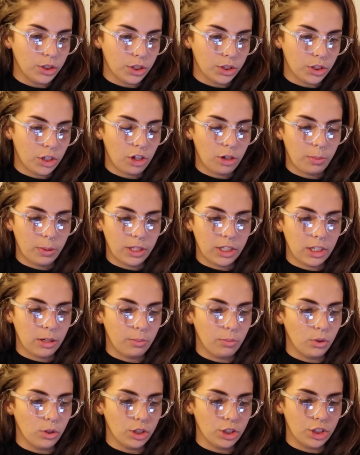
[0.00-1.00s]
I'll talk about that
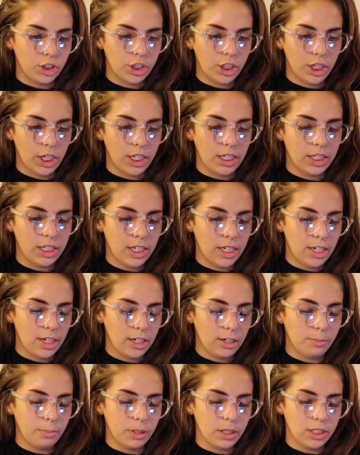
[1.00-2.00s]
more in Should I
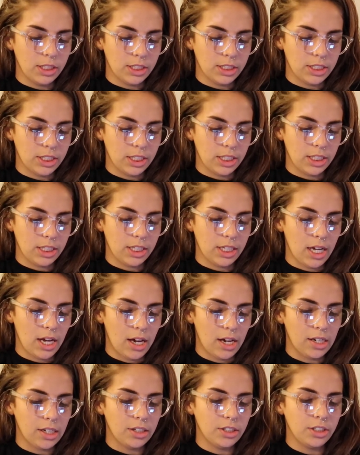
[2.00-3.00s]
Dig, but listening to
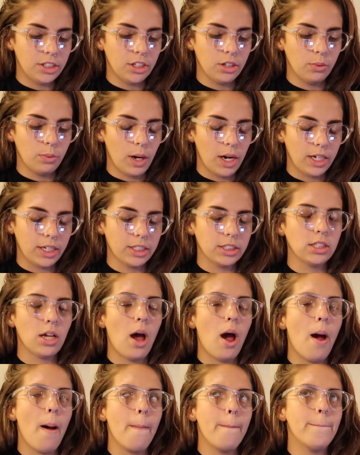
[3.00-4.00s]
that, Tierra Whack is
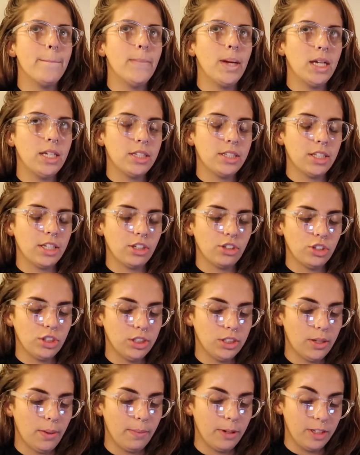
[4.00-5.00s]
amazing.
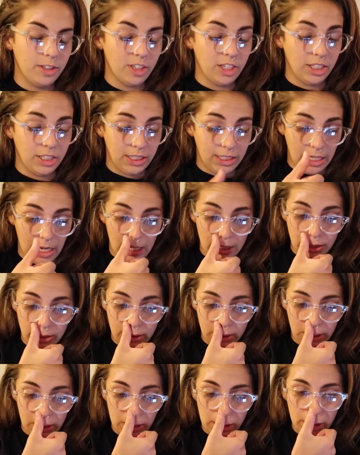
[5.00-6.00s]
She's amazingly
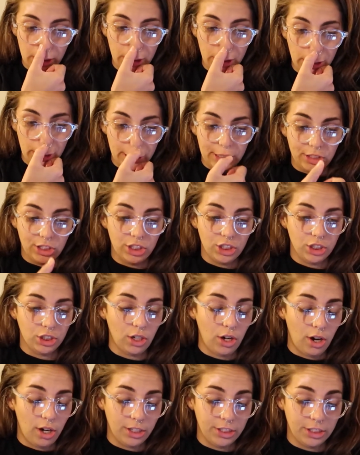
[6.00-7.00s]
talented and she's
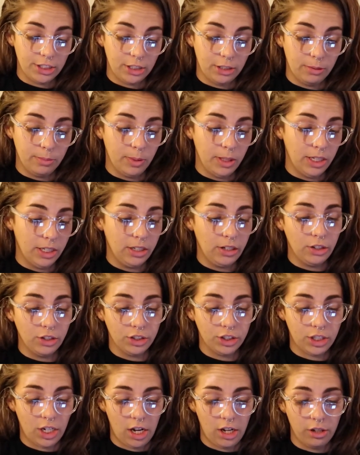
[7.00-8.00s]
awesome and her
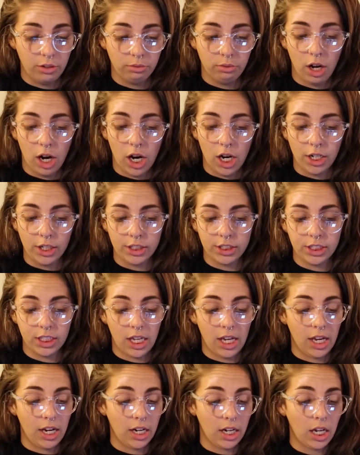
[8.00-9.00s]
style rocks
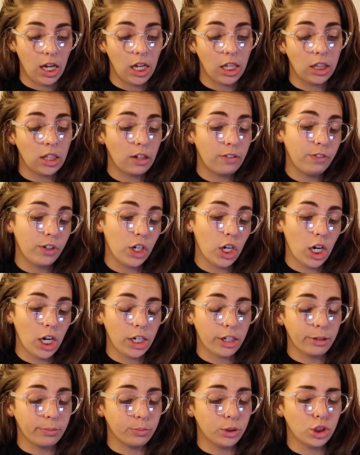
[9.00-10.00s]
and I love her
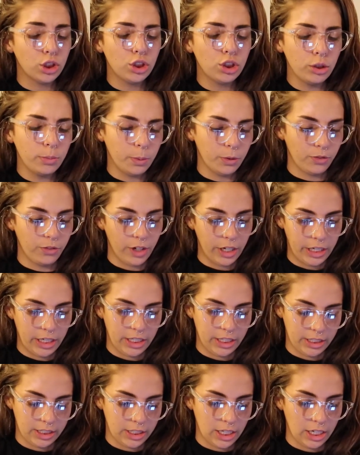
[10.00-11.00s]
and I'm super
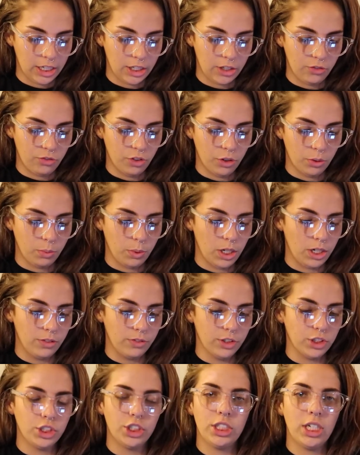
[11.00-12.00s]
fucking excited for
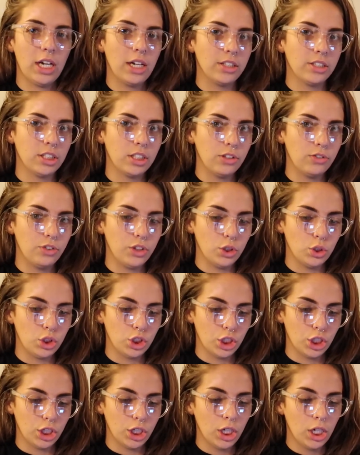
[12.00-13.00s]
whatever she has in the
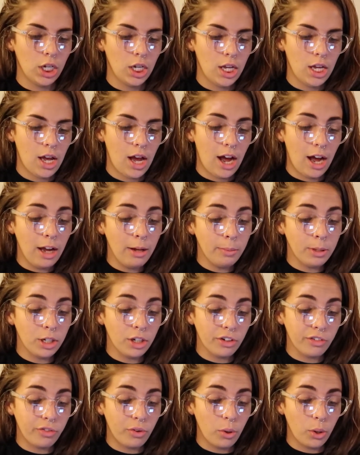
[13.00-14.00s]
future. I'm
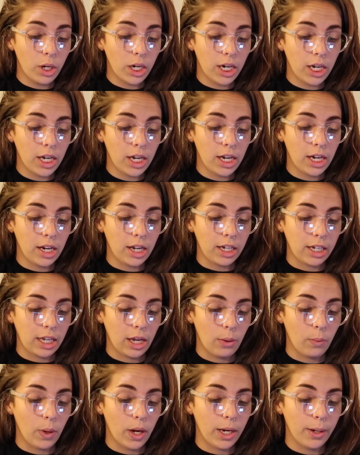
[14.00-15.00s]
here for it and I
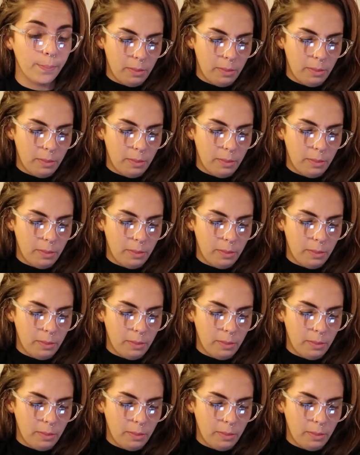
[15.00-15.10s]
can't wait.